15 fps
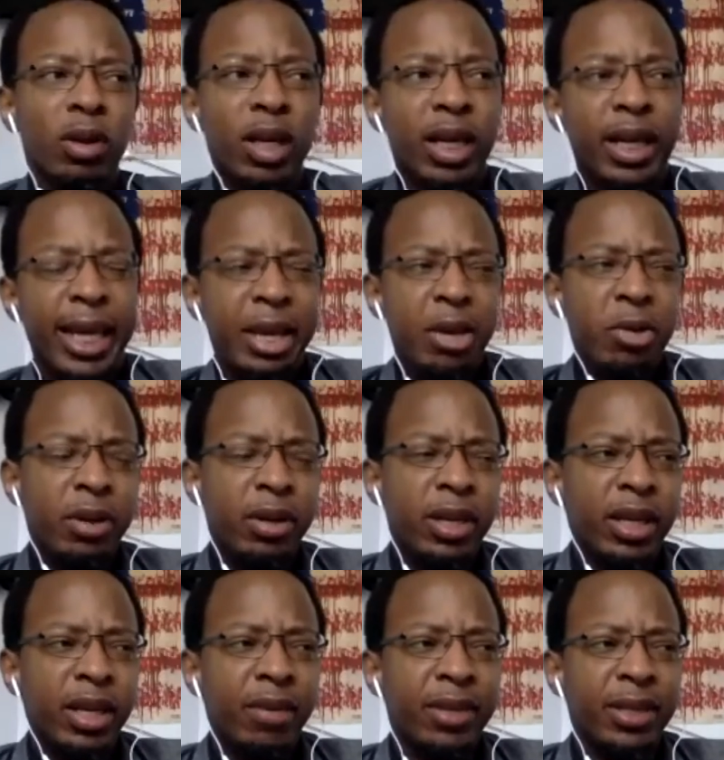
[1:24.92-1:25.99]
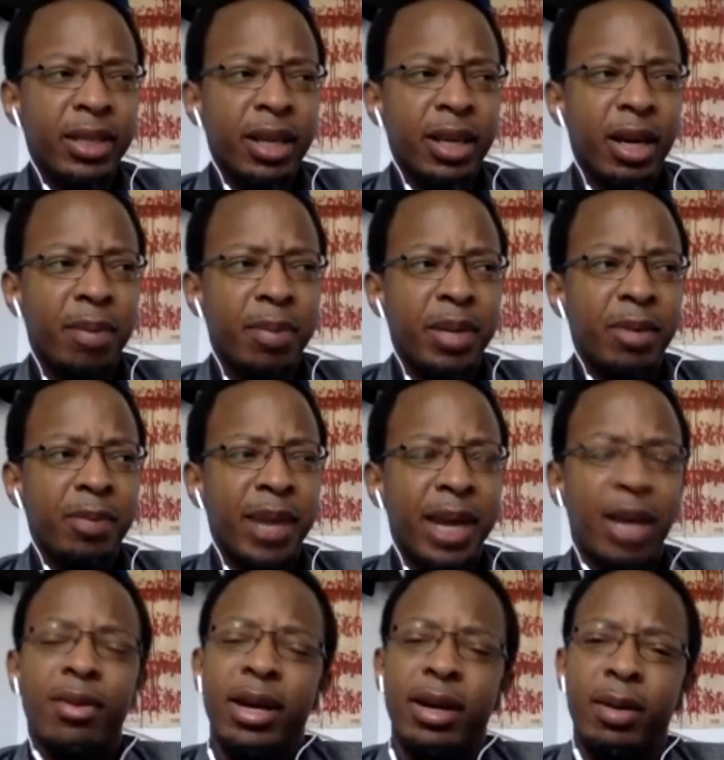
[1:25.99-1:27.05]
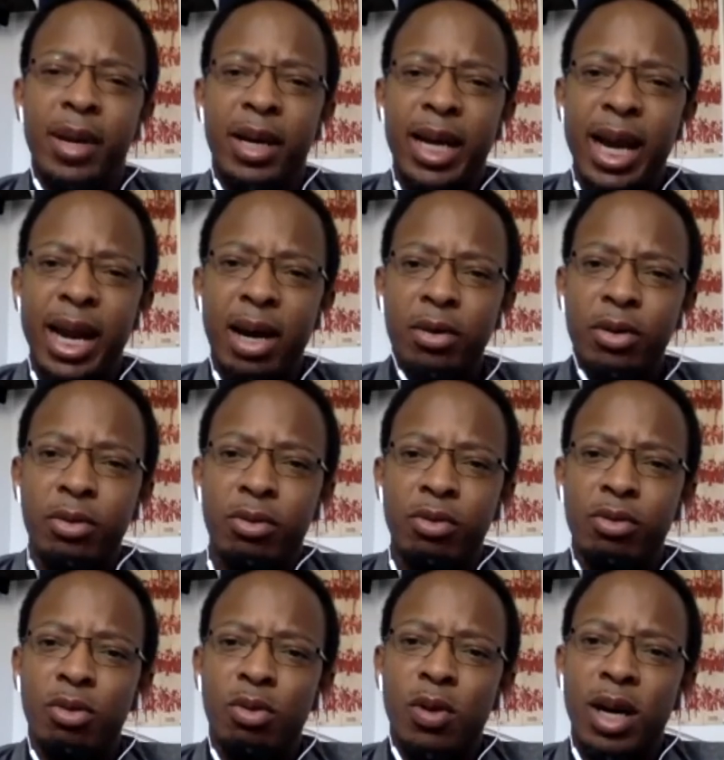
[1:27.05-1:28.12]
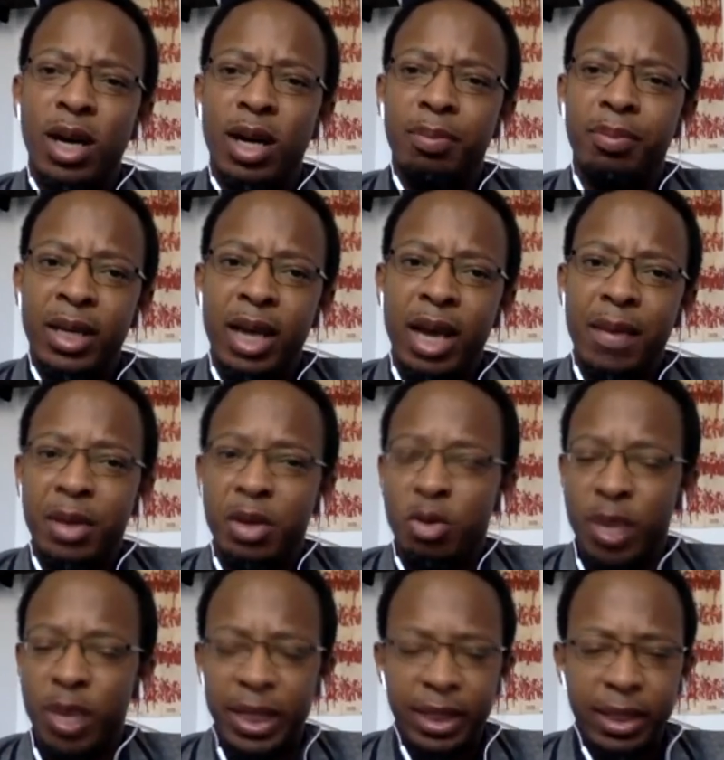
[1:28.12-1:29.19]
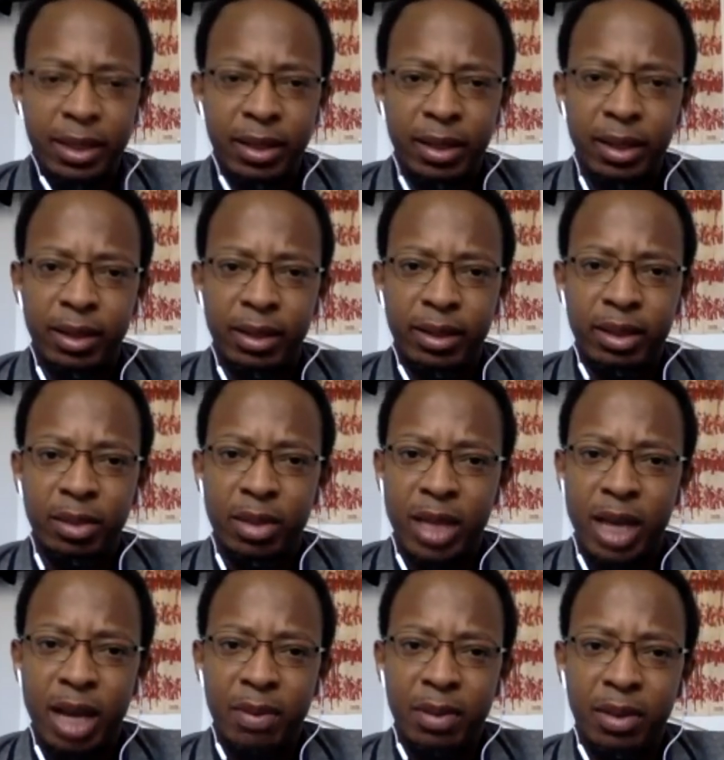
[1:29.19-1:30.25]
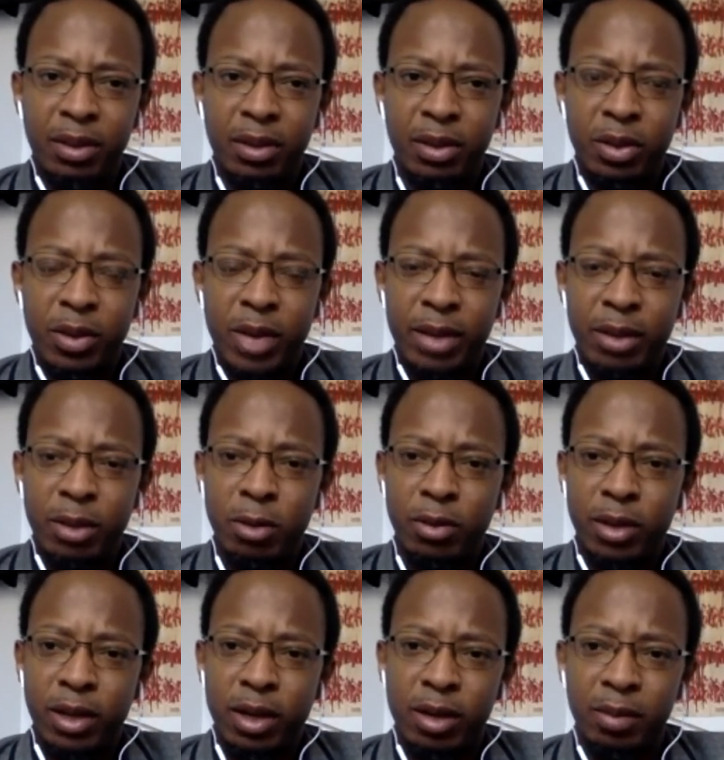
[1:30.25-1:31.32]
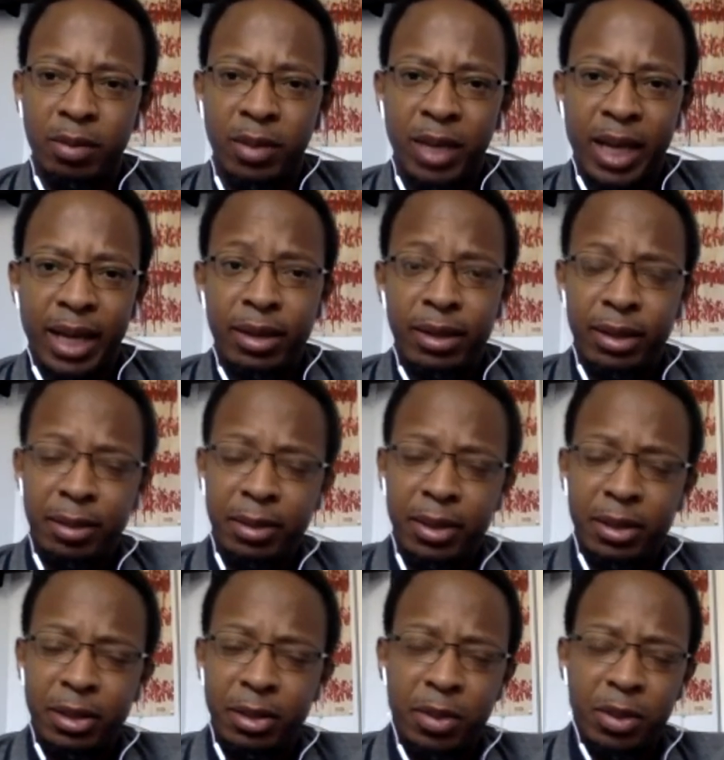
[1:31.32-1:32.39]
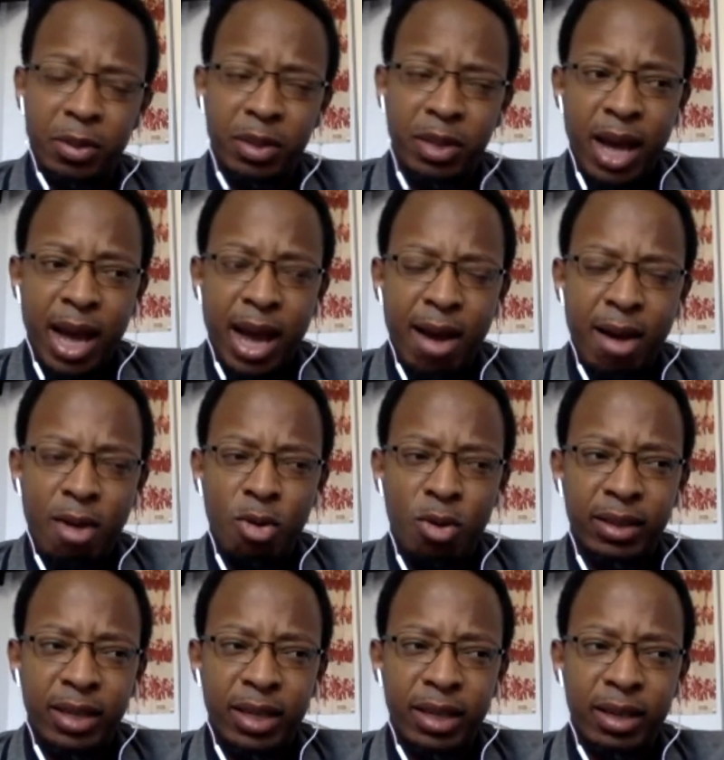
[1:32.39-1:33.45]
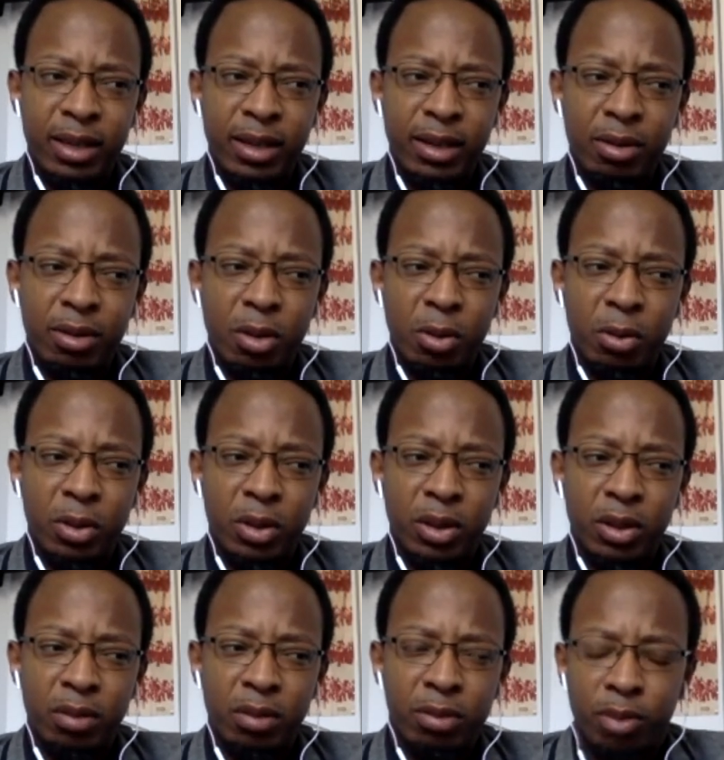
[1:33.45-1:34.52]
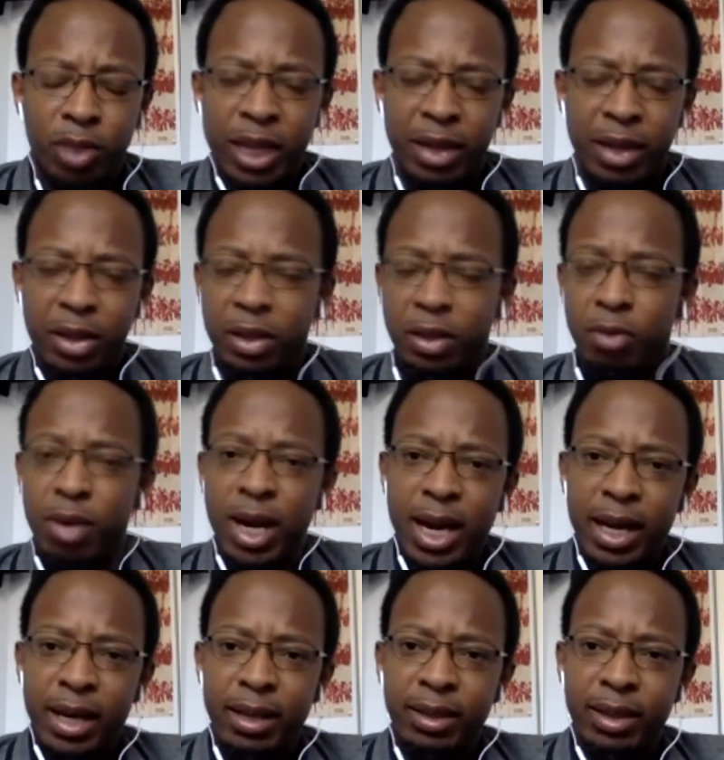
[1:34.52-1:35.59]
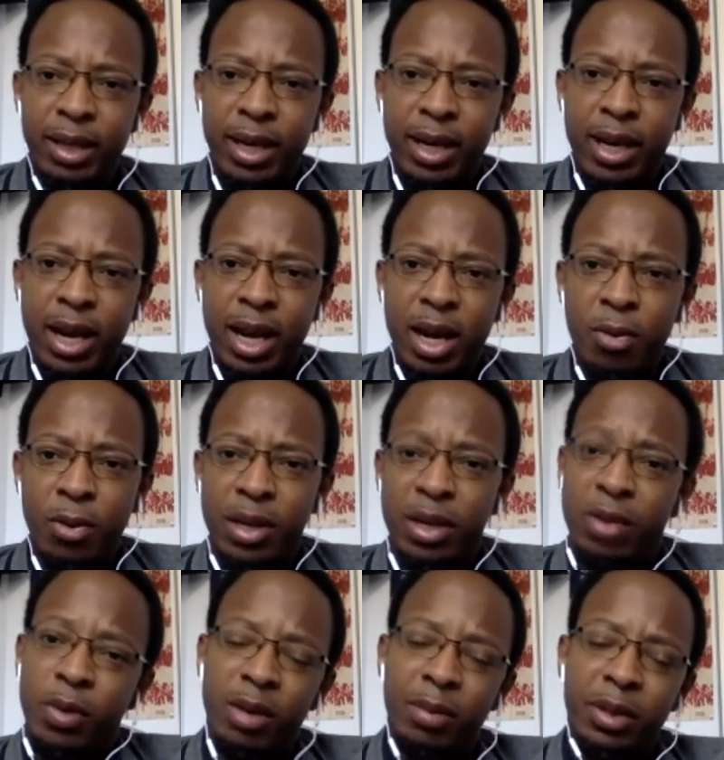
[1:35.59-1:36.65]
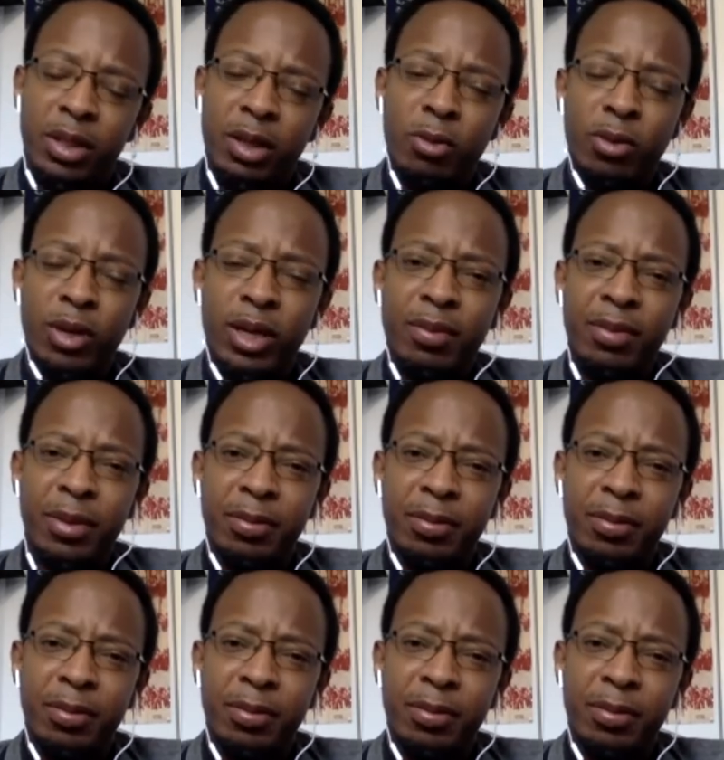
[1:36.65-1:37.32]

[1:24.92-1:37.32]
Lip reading: Can you give us a bit of background about how you grew up? I mean, you mentioned some of the obstacles you had to overcome, like substance abuse. How did those challenges arise and how were you able to overcome them?